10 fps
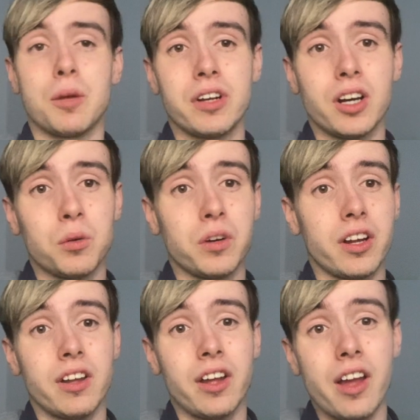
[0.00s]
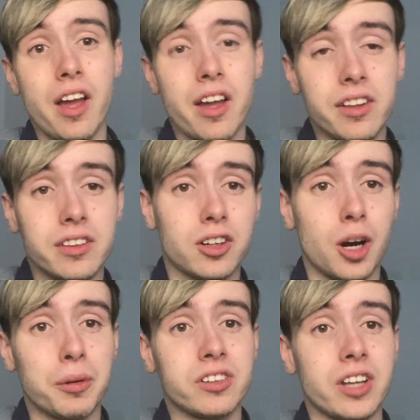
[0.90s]
know in the
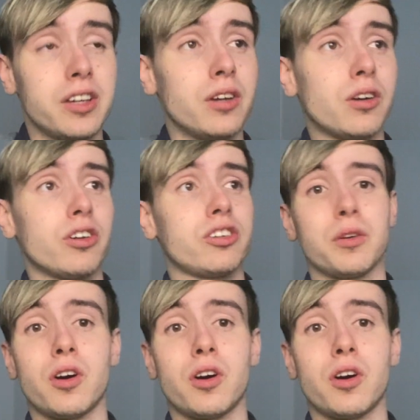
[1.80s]
comments how you guys do.